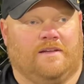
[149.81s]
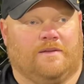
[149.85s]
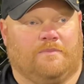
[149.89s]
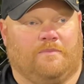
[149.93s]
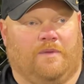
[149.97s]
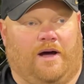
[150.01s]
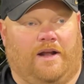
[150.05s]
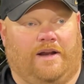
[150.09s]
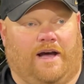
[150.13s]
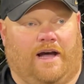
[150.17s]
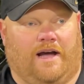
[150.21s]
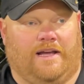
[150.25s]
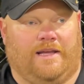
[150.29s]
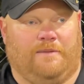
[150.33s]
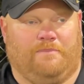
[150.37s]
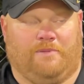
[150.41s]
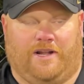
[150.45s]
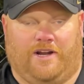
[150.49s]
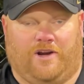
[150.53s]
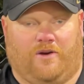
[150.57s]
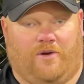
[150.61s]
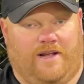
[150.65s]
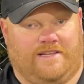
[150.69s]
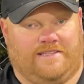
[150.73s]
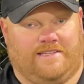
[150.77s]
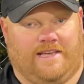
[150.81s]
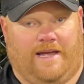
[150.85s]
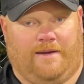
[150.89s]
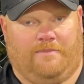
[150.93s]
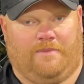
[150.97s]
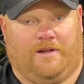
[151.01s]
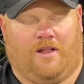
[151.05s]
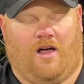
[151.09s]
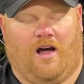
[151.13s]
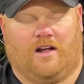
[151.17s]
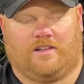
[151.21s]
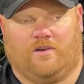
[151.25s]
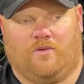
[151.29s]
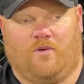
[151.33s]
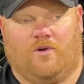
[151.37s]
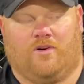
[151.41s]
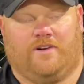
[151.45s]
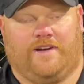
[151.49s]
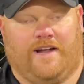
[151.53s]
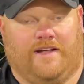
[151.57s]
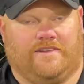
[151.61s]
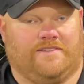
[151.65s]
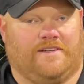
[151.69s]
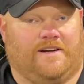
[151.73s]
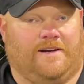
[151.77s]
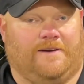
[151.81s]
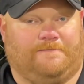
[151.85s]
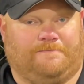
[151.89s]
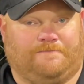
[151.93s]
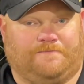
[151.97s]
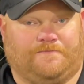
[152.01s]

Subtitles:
But he played a great game and locked the corner down tonight.